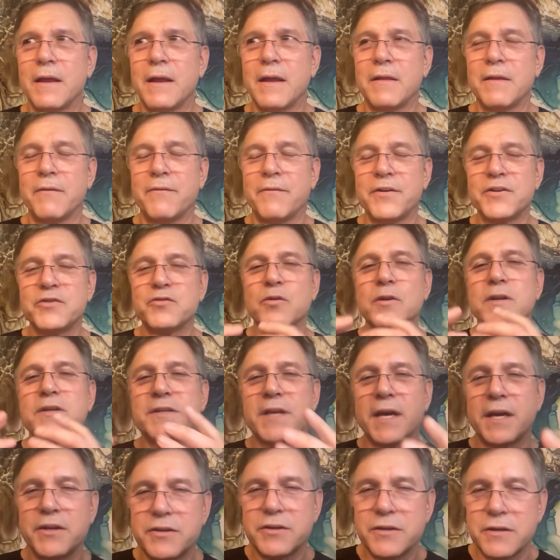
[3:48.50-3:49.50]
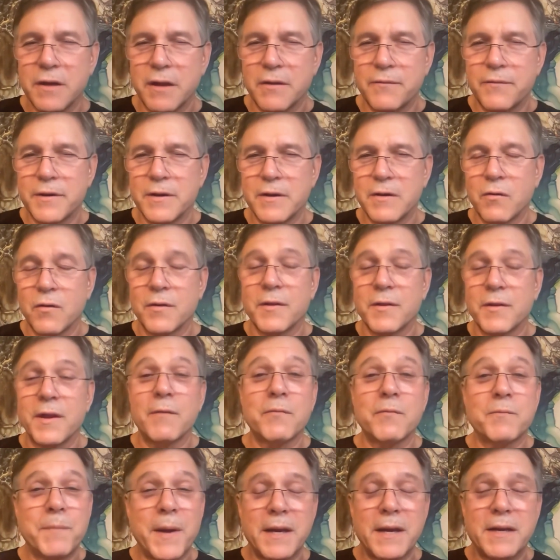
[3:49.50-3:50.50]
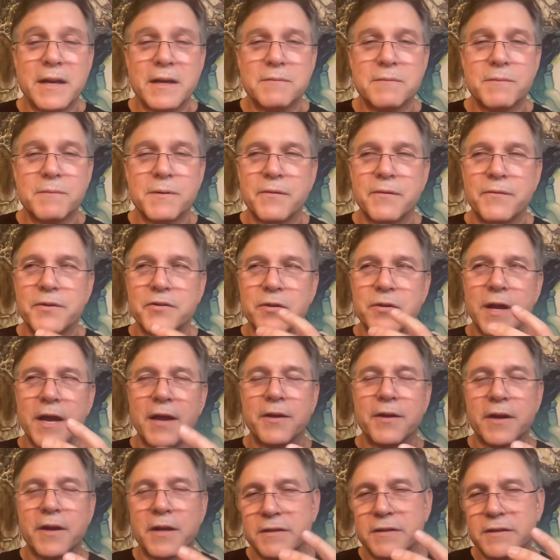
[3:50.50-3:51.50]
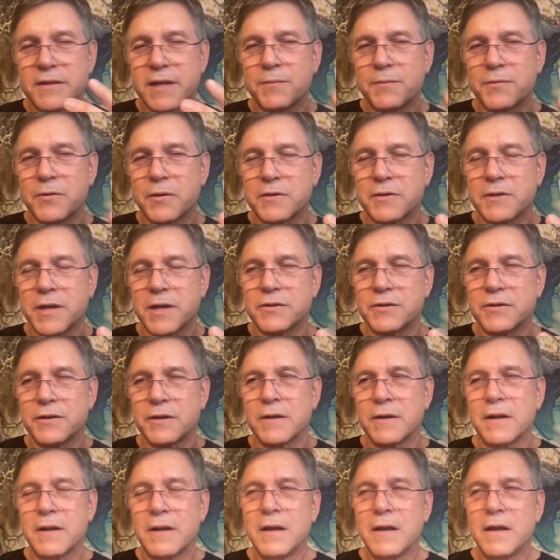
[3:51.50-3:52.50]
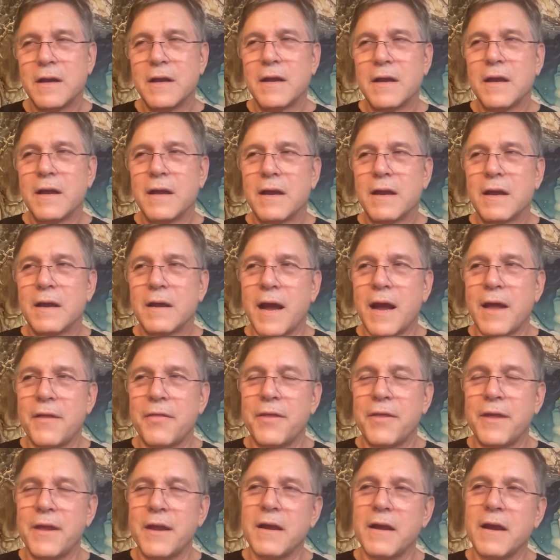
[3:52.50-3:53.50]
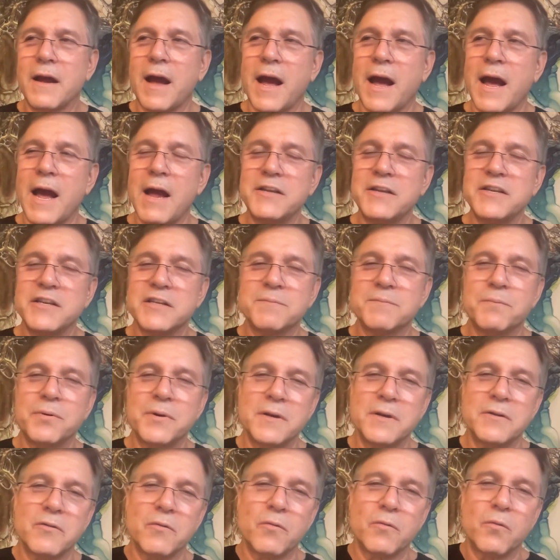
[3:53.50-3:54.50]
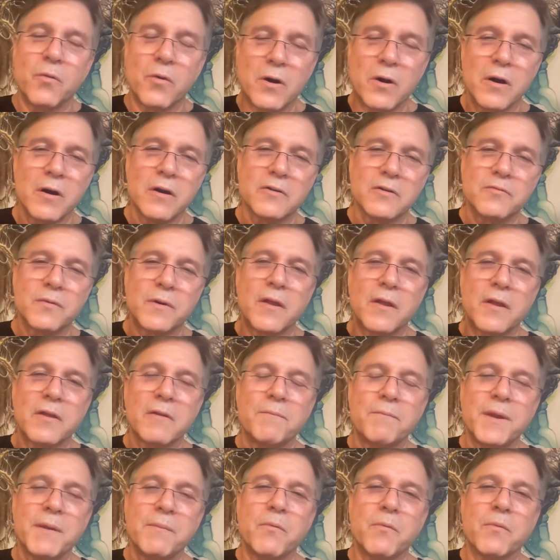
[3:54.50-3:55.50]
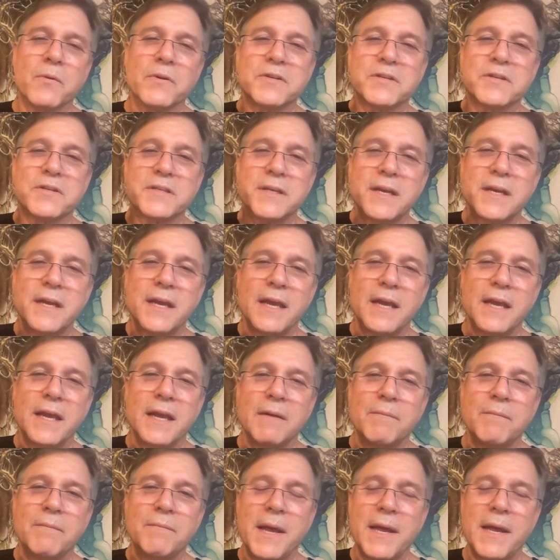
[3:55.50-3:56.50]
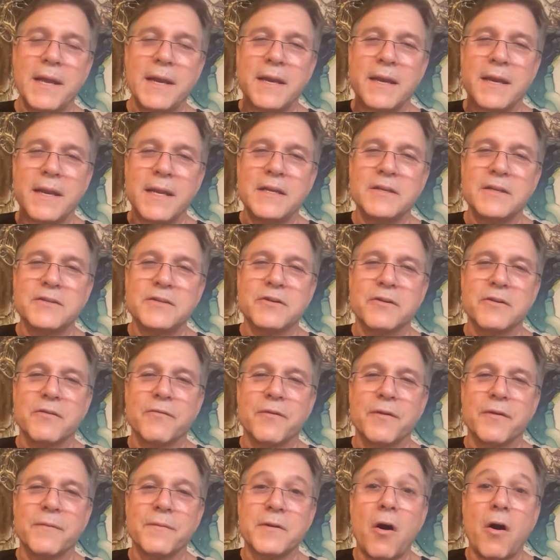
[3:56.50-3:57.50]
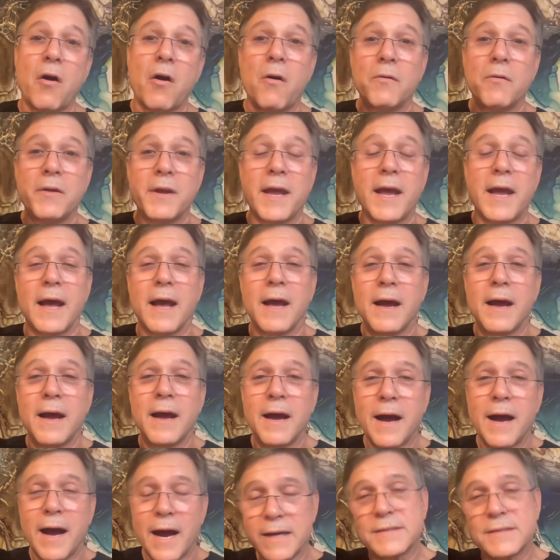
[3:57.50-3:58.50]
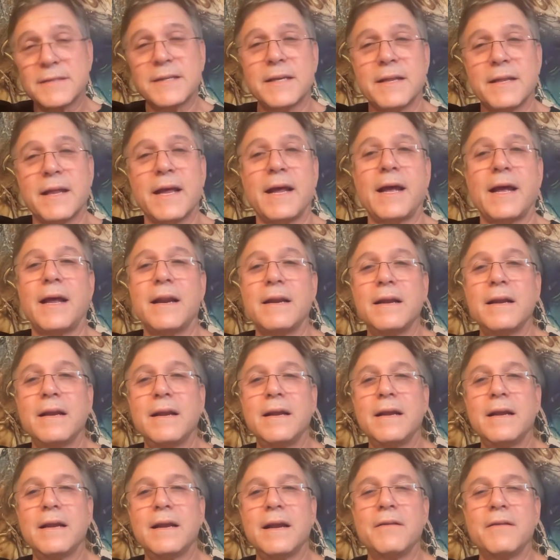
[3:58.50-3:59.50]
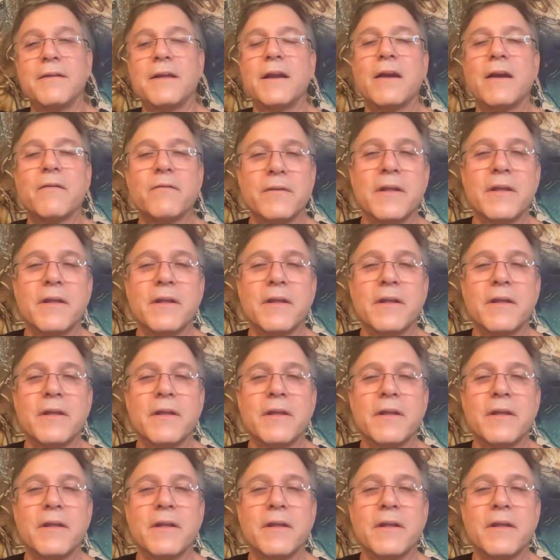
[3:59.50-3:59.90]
the visualization of it, or they've paid attention, but the visual and the conceptualization, I think I just put into words what other people were seeing and made it easier for them to, oh yeah, I see that. And then